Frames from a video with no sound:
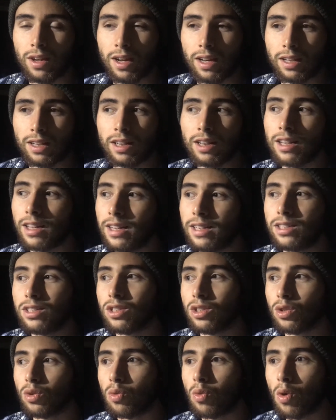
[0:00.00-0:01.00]
at least
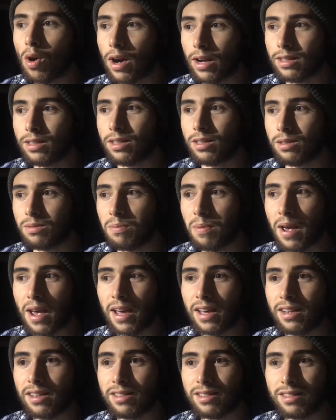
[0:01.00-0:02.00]
twice as
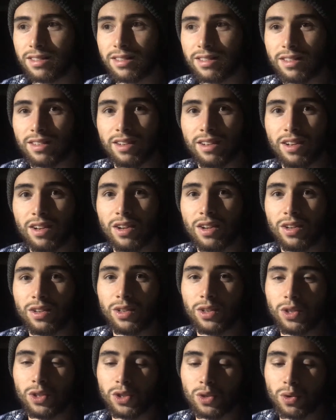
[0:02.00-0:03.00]
bad as
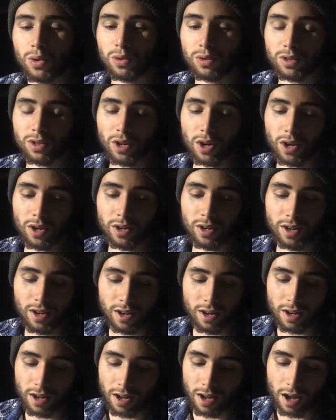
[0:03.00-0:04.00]
usual. So
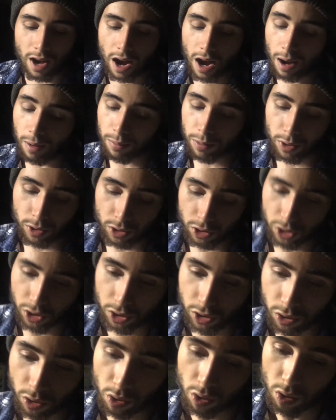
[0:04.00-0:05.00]
I'm not
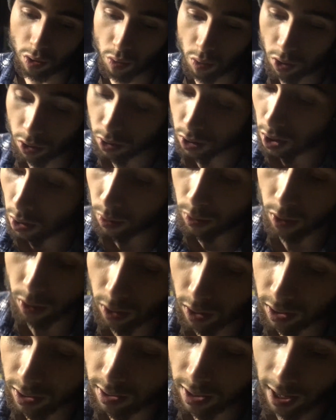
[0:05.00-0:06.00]
sure what's going on
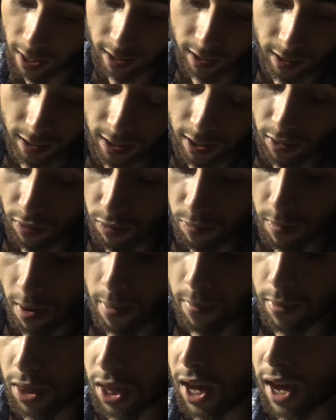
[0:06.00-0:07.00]
exactly, if
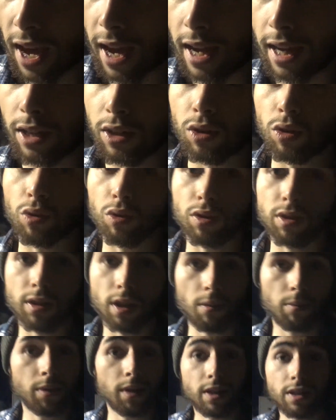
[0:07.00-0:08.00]
maybe the heat or
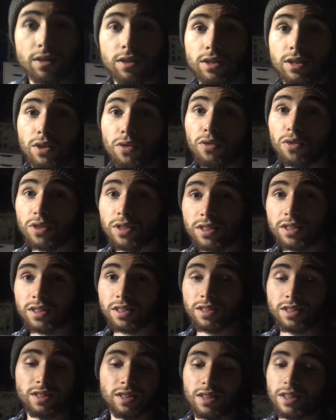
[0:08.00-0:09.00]
something is different.
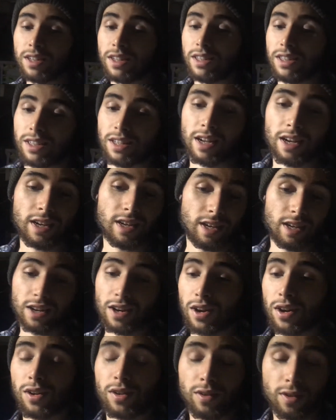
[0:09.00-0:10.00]
I don't know.